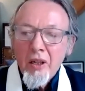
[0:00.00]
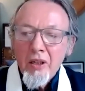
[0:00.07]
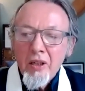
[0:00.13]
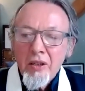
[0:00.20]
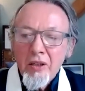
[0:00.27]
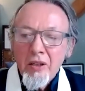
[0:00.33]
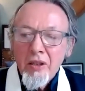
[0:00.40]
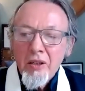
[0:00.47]

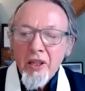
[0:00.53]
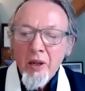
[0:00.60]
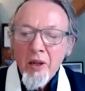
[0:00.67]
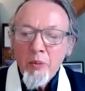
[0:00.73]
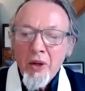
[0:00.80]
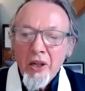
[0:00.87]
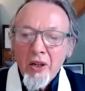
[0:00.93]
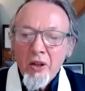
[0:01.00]
deep in
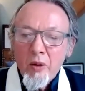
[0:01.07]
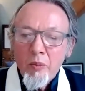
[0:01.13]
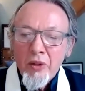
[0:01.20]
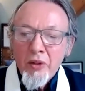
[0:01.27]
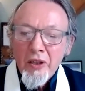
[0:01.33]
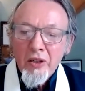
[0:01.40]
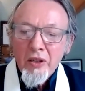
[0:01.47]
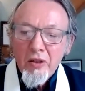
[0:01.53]

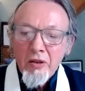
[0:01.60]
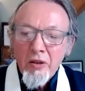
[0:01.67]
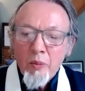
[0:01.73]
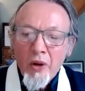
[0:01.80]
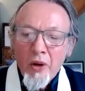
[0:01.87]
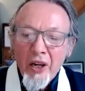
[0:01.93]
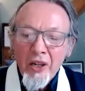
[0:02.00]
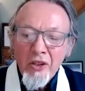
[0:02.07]

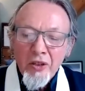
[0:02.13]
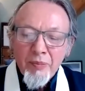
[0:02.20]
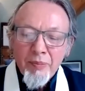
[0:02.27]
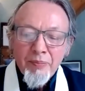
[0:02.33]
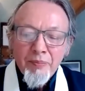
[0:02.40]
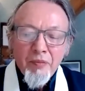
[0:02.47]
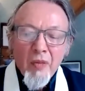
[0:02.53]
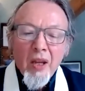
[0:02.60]
contemplation
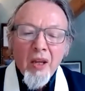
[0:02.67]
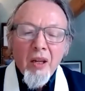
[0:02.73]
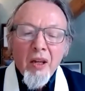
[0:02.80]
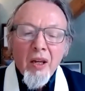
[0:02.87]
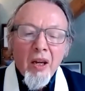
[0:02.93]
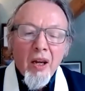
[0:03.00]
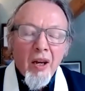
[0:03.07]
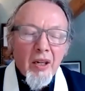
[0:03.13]

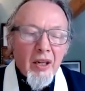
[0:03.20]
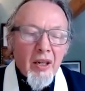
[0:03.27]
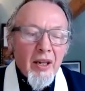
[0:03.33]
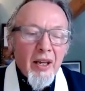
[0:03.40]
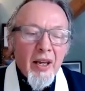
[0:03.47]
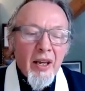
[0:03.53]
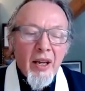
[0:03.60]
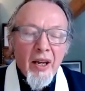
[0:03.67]
and
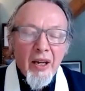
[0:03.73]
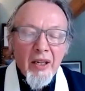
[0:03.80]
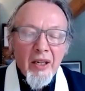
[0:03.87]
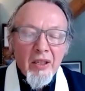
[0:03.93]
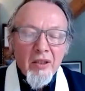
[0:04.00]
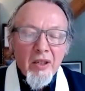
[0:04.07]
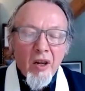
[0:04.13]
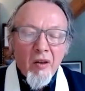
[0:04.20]
clear in his
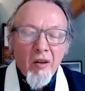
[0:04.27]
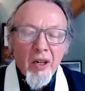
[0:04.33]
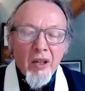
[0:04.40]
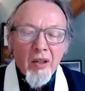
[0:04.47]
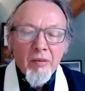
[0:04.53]
knowing.